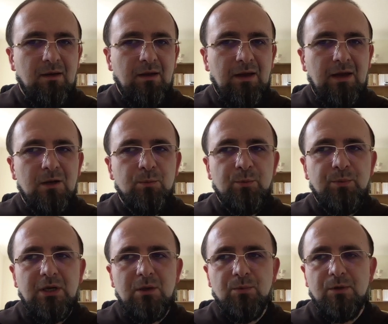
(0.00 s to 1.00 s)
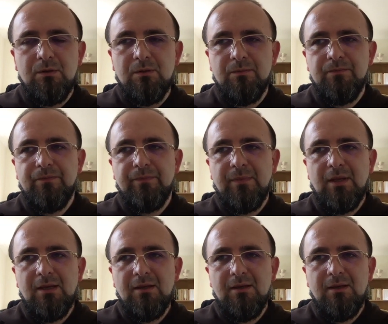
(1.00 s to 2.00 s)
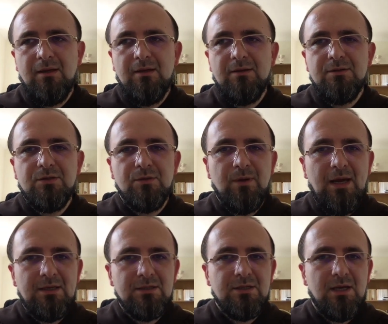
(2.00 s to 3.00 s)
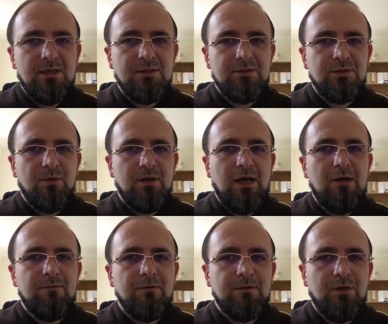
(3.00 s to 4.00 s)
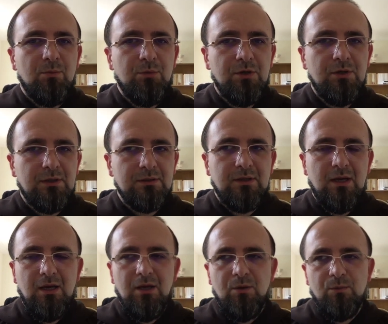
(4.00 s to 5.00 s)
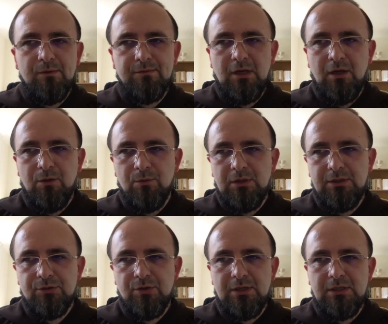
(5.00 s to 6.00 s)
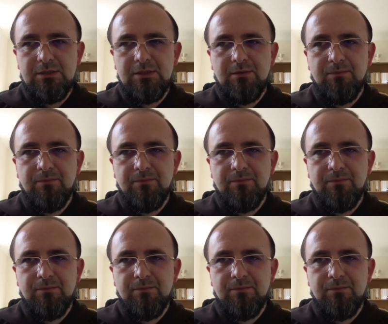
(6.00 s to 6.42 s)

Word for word: Help people to enter into a life of communion with the Holy Trinity.